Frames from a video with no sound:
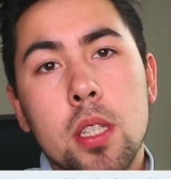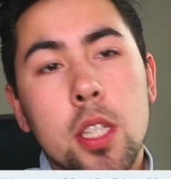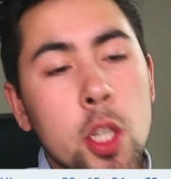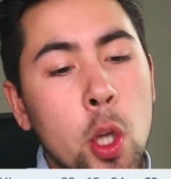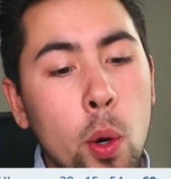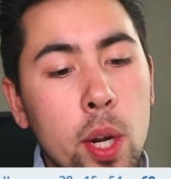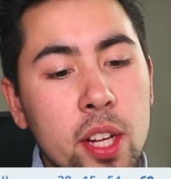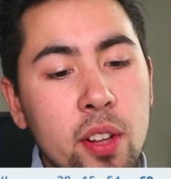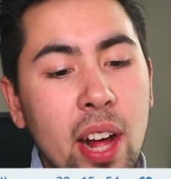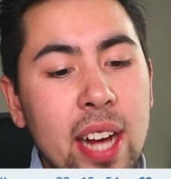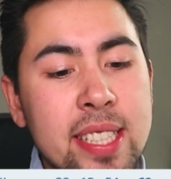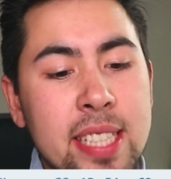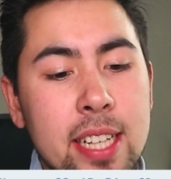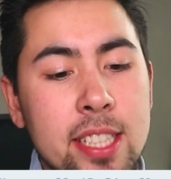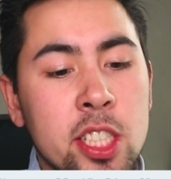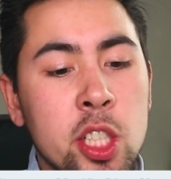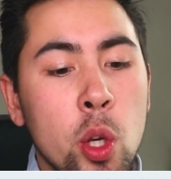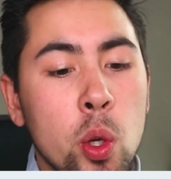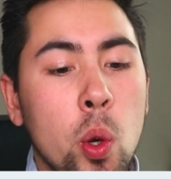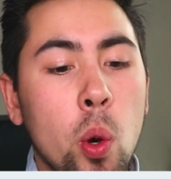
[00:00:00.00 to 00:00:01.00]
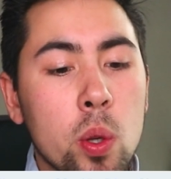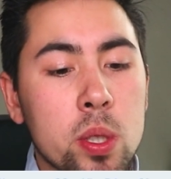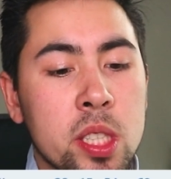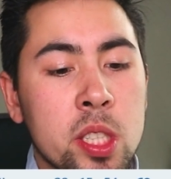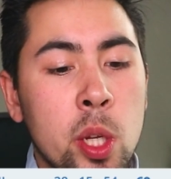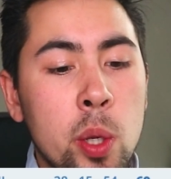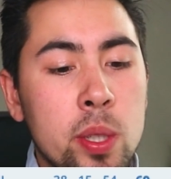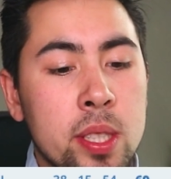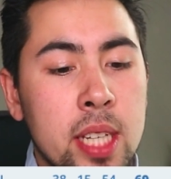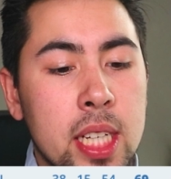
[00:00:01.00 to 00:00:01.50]
Cody Glass has 2 goals,
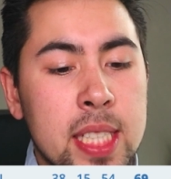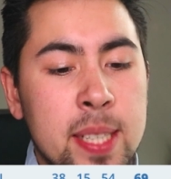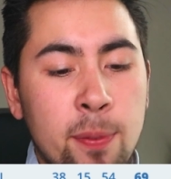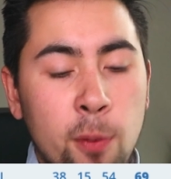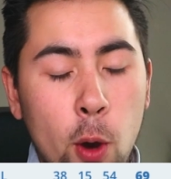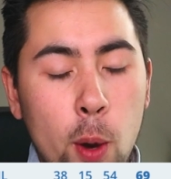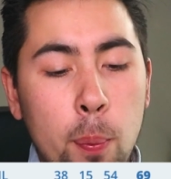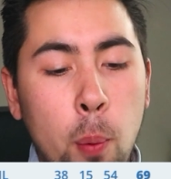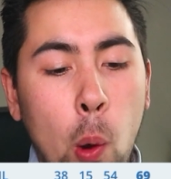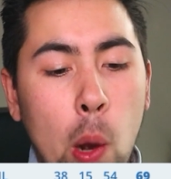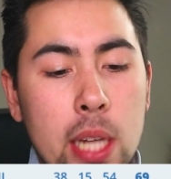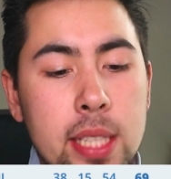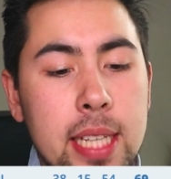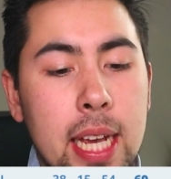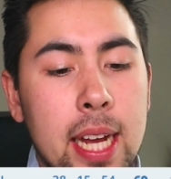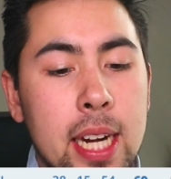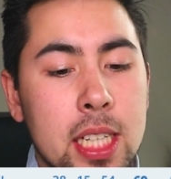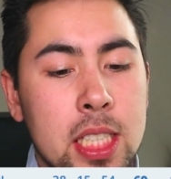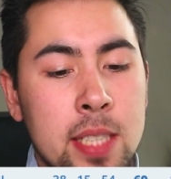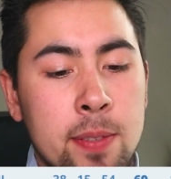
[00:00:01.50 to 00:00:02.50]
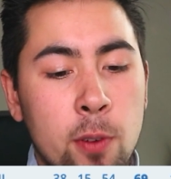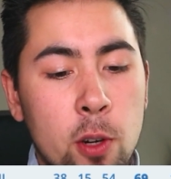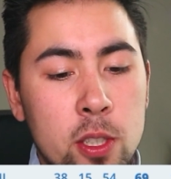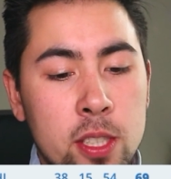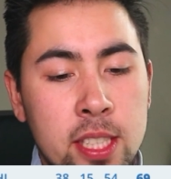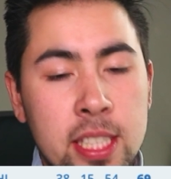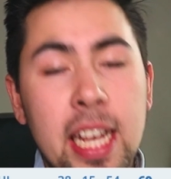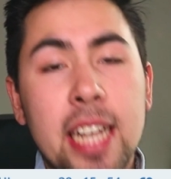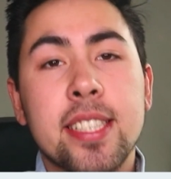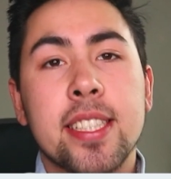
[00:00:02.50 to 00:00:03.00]
2 assists, 4 points in his
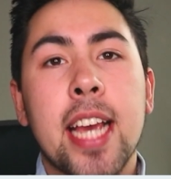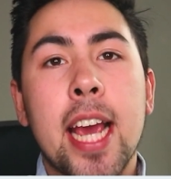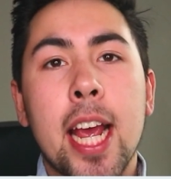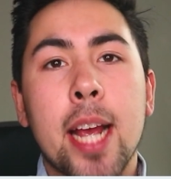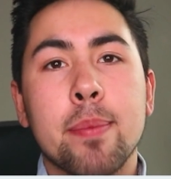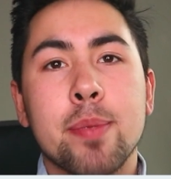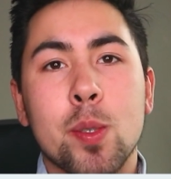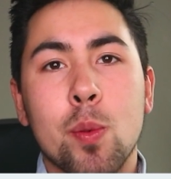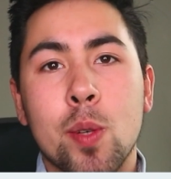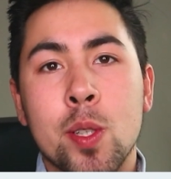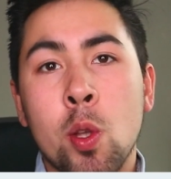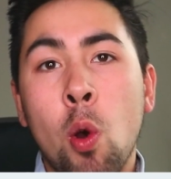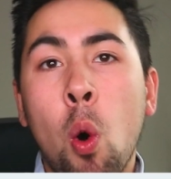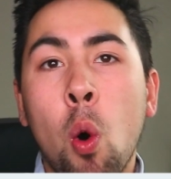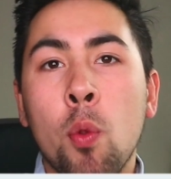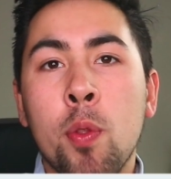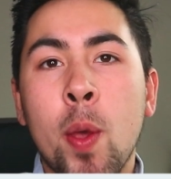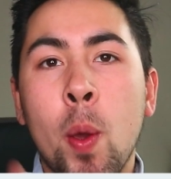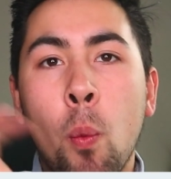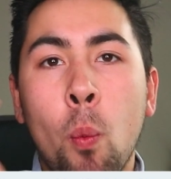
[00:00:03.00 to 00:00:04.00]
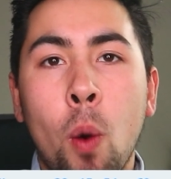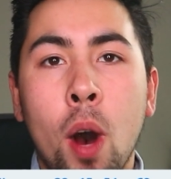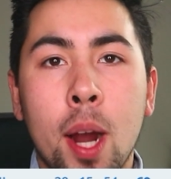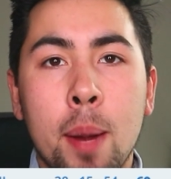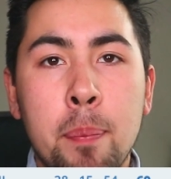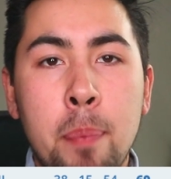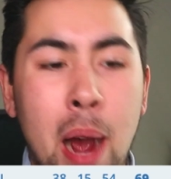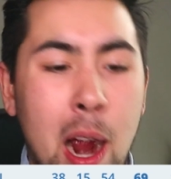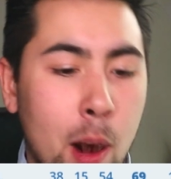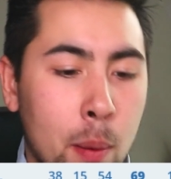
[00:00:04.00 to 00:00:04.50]
first 6 games with only
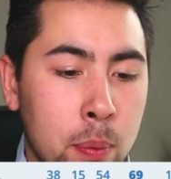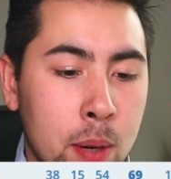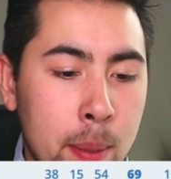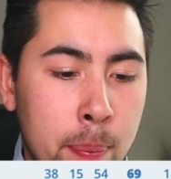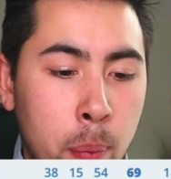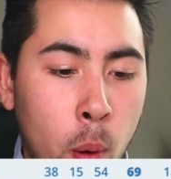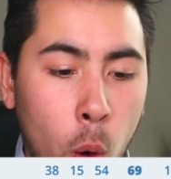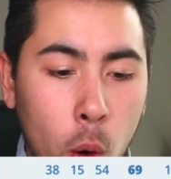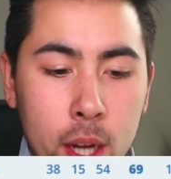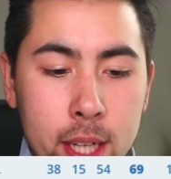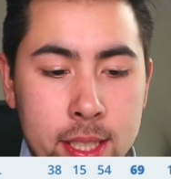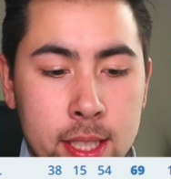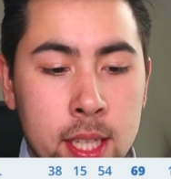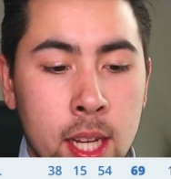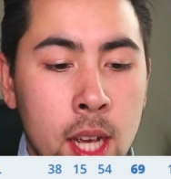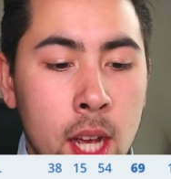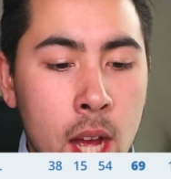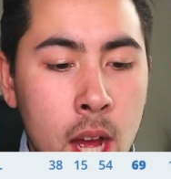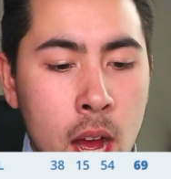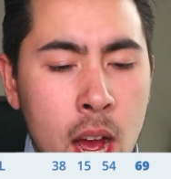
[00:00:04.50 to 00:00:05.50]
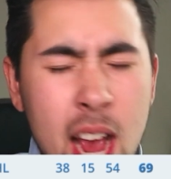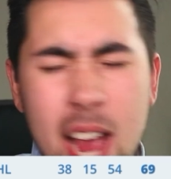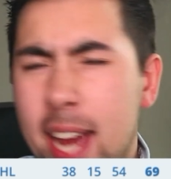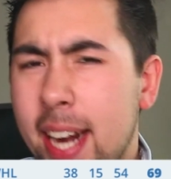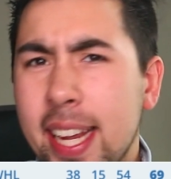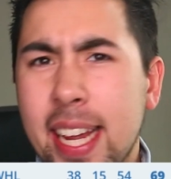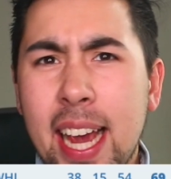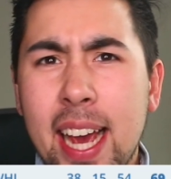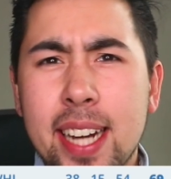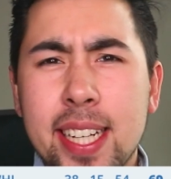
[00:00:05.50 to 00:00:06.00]
1 power play point.
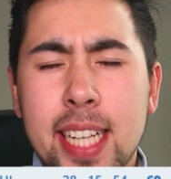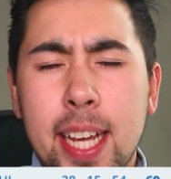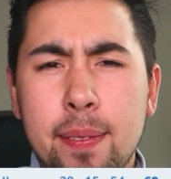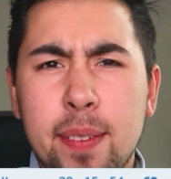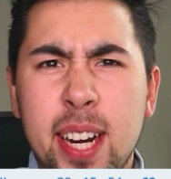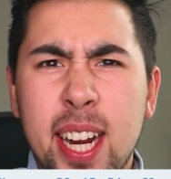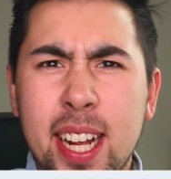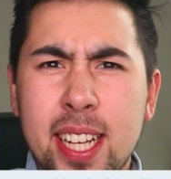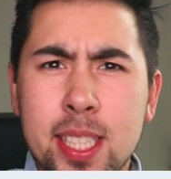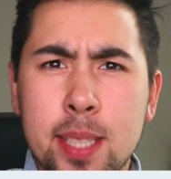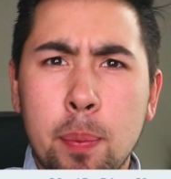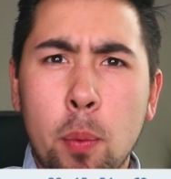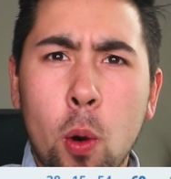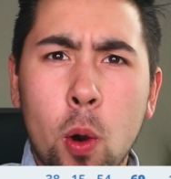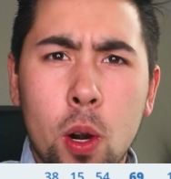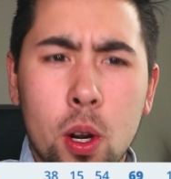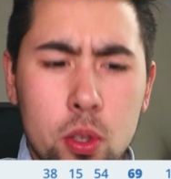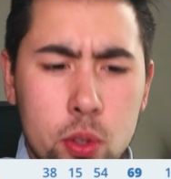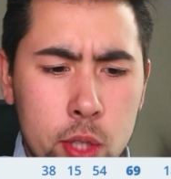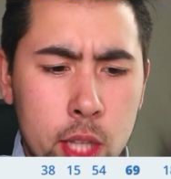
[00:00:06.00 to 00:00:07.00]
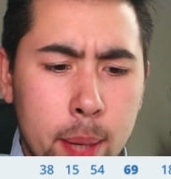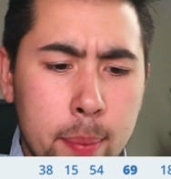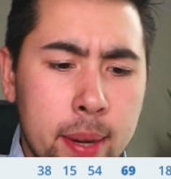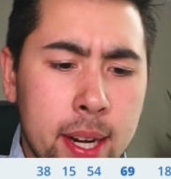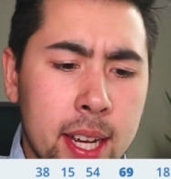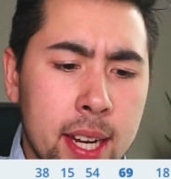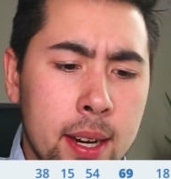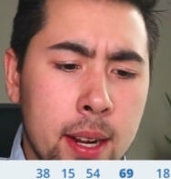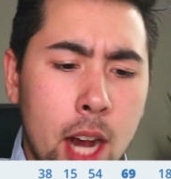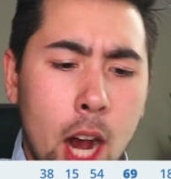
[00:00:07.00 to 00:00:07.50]
And again, given his more
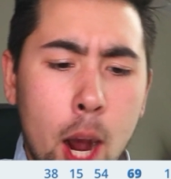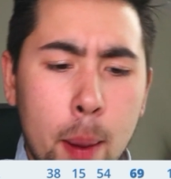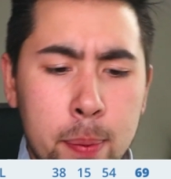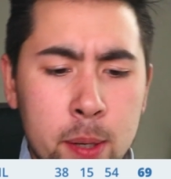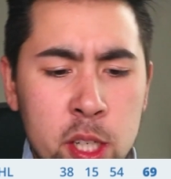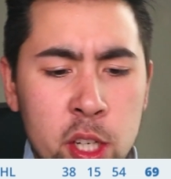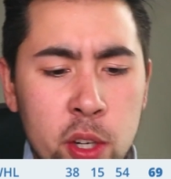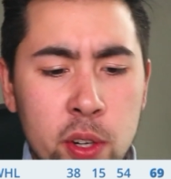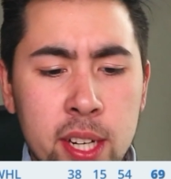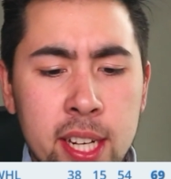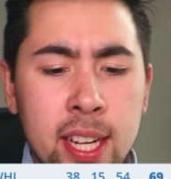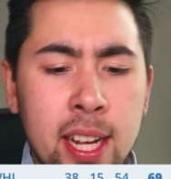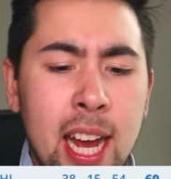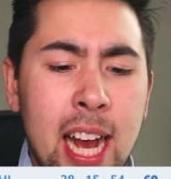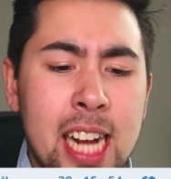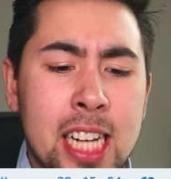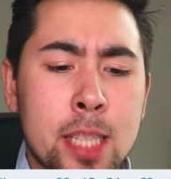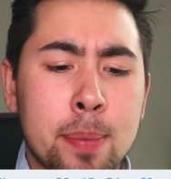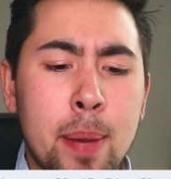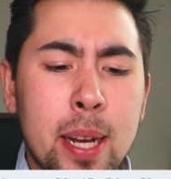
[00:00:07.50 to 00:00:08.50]
limited opportunity, I